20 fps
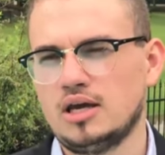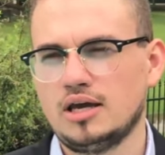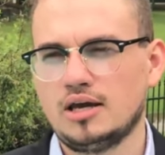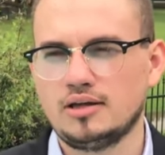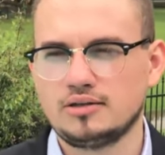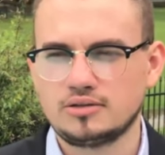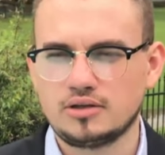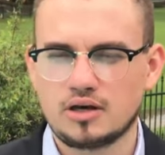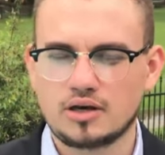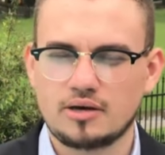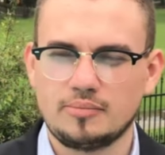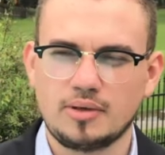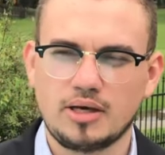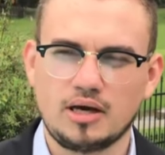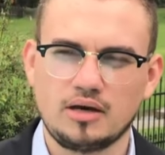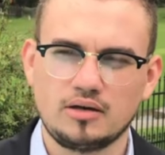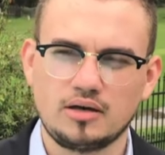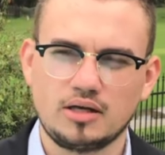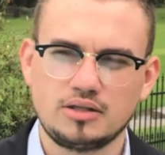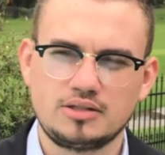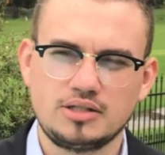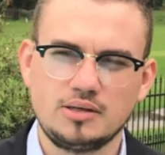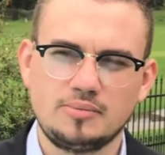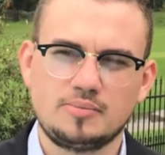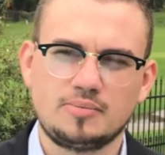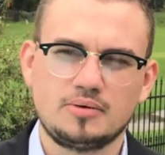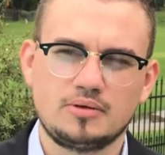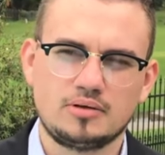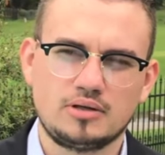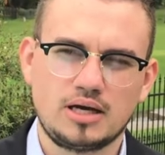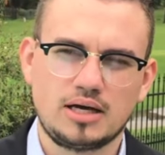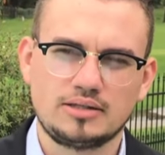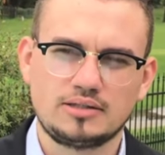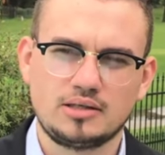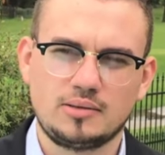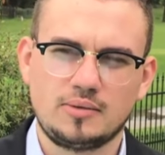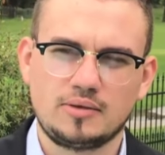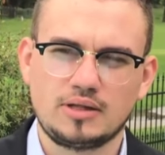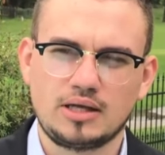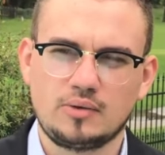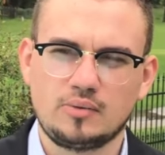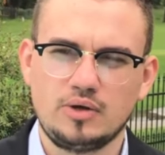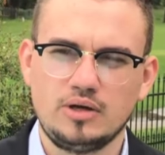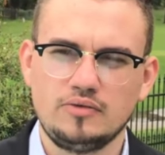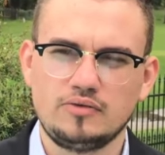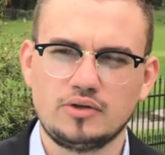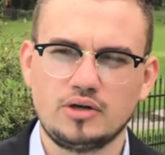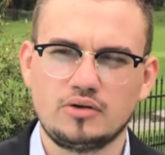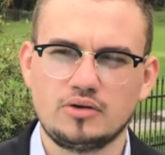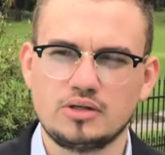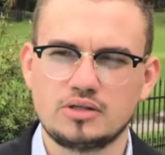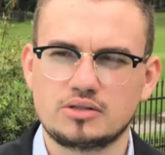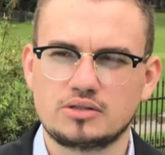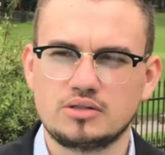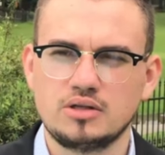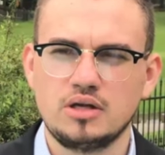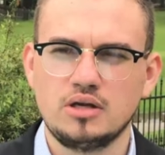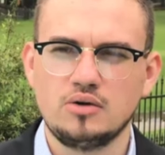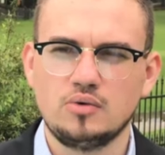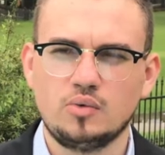and talk about a tip and something that we've noticed